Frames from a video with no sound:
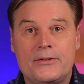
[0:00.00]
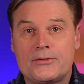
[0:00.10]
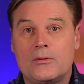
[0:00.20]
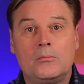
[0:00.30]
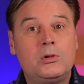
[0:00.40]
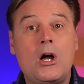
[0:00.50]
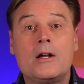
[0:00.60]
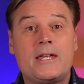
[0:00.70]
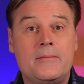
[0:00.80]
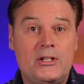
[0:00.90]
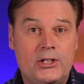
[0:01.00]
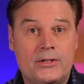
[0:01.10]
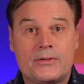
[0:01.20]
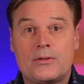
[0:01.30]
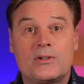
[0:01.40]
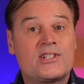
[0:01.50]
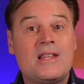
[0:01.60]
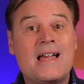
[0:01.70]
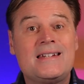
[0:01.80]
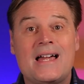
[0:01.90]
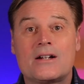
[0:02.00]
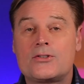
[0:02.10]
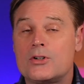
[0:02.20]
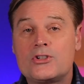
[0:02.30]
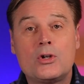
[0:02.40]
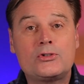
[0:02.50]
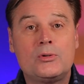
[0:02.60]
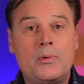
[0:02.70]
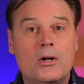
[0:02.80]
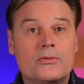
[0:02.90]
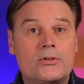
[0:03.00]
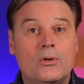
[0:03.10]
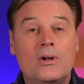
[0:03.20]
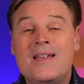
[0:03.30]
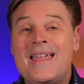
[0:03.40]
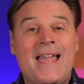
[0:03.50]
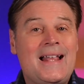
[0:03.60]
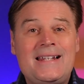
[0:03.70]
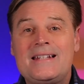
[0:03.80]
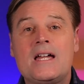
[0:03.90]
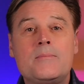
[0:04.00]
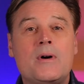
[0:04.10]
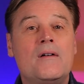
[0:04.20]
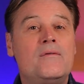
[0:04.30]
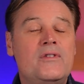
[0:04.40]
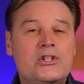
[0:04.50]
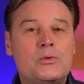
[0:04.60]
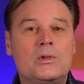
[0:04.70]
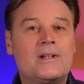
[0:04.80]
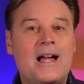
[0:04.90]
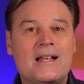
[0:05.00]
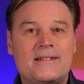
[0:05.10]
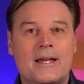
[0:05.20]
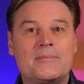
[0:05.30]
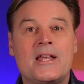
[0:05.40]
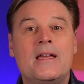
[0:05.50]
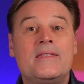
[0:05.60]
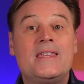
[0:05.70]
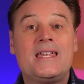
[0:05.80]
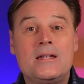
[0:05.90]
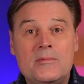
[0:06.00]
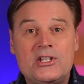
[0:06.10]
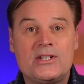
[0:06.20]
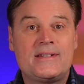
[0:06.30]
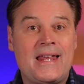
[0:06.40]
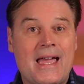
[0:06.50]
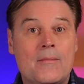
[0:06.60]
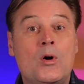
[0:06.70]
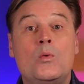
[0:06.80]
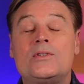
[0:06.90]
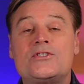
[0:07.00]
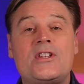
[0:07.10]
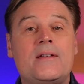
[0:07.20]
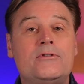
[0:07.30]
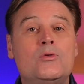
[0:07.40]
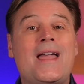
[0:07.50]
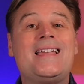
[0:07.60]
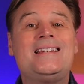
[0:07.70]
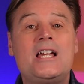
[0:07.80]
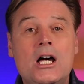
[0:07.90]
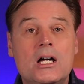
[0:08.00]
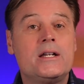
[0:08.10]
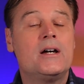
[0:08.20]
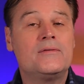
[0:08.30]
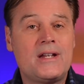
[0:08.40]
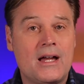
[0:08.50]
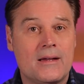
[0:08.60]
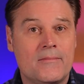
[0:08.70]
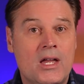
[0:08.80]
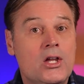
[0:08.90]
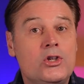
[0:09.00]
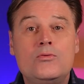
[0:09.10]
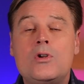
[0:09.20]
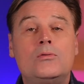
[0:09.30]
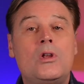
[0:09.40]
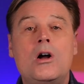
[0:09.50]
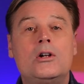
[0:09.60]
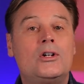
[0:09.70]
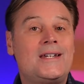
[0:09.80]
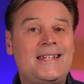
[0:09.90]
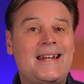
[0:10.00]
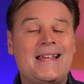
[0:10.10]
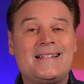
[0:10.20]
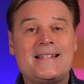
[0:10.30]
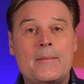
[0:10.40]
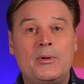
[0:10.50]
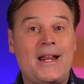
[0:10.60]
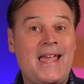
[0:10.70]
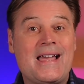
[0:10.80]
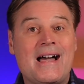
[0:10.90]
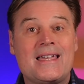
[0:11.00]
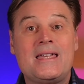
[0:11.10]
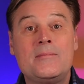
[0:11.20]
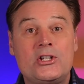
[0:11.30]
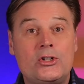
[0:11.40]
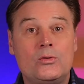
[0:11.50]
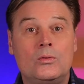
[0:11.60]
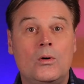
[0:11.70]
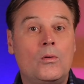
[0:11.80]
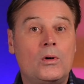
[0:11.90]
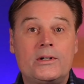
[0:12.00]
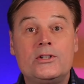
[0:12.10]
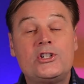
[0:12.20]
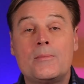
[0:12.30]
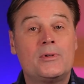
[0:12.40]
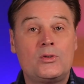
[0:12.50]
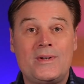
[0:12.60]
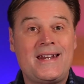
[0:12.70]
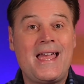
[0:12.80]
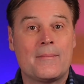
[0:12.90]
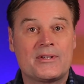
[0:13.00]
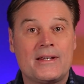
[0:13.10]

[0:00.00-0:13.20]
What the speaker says: or blog images or slide decks or social posts or any type of visual concepts, the Images tab will save you a ton of time. You no longer need a separate AI image tool or to jump between apps.